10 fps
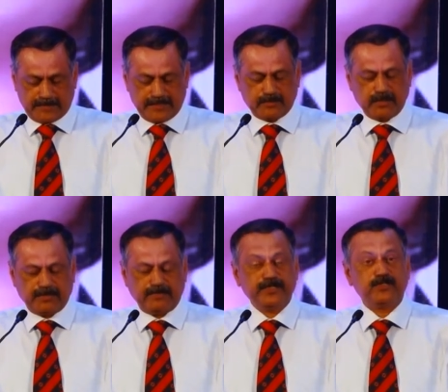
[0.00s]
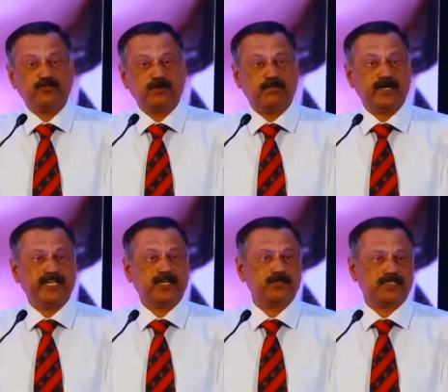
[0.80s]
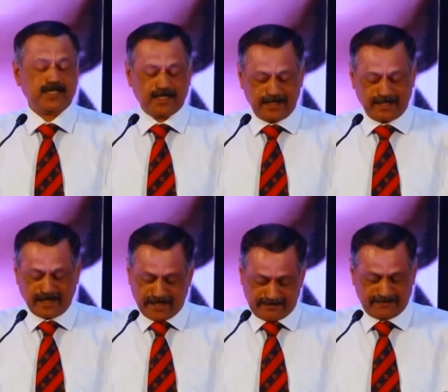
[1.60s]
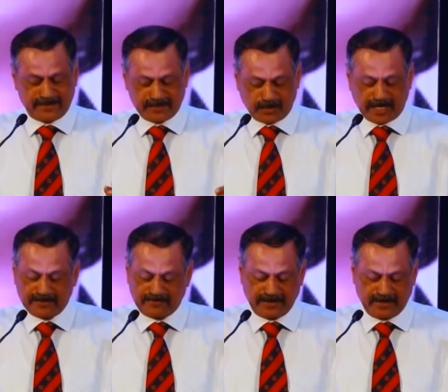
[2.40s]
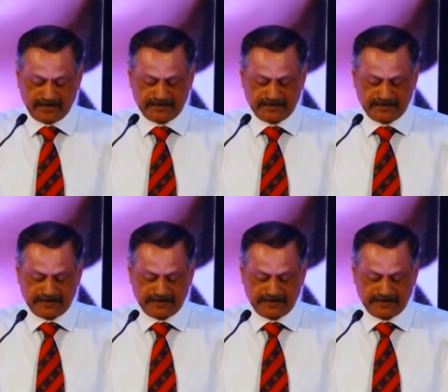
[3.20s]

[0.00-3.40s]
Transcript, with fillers: This will prevent you from burning out early in life, is what I feel.